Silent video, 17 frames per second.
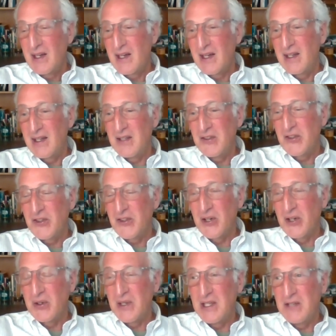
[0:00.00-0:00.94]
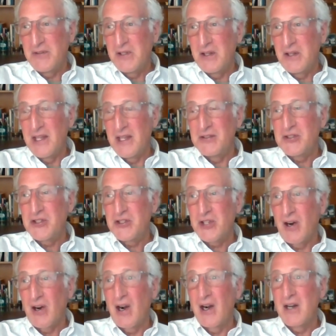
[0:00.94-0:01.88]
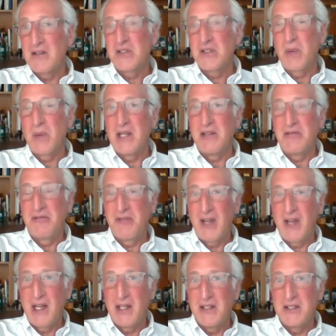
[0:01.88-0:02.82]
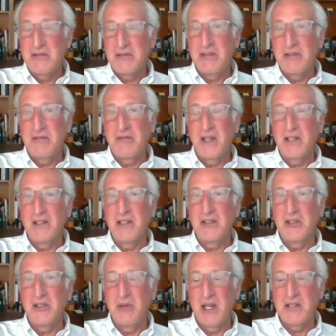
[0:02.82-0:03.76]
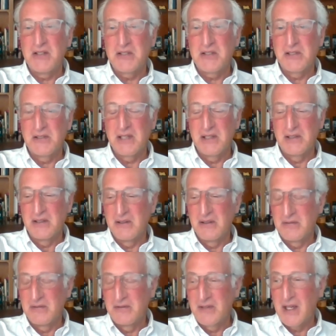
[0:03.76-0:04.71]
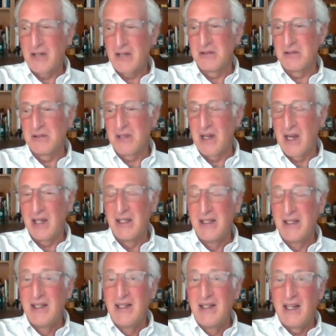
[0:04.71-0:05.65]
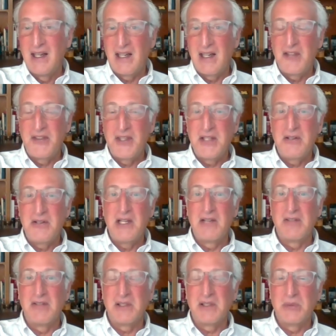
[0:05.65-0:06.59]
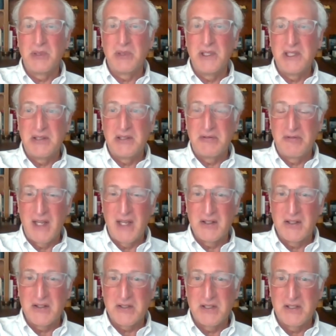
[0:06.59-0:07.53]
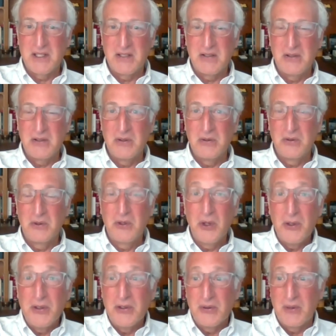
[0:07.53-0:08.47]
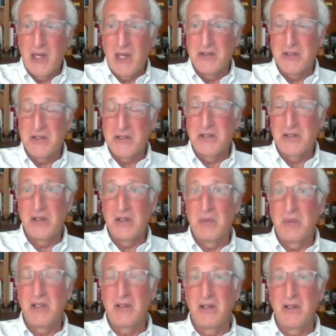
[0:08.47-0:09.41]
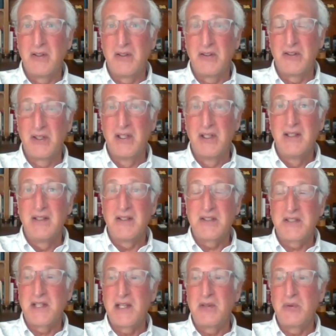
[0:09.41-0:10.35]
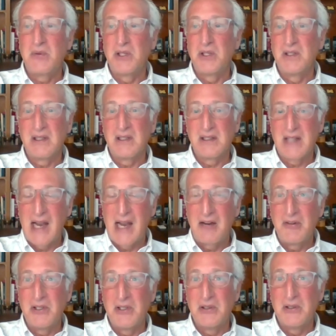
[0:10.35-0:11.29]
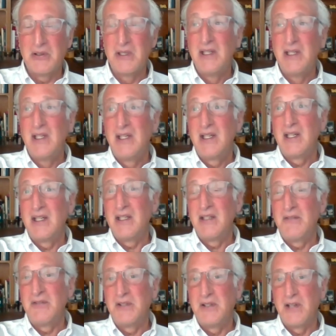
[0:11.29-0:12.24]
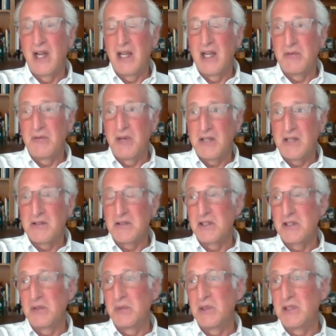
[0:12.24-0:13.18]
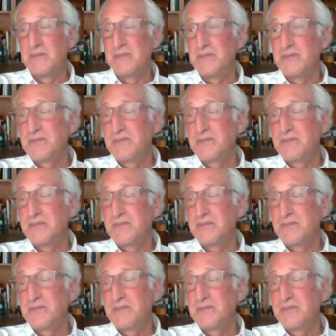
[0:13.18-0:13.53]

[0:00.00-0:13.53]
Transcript: And so if you're then charged by the feds for failing to register under the federal law, I think you'd have a complete defense that you couldn't register because the state wouldn't allow you if you're not registrable.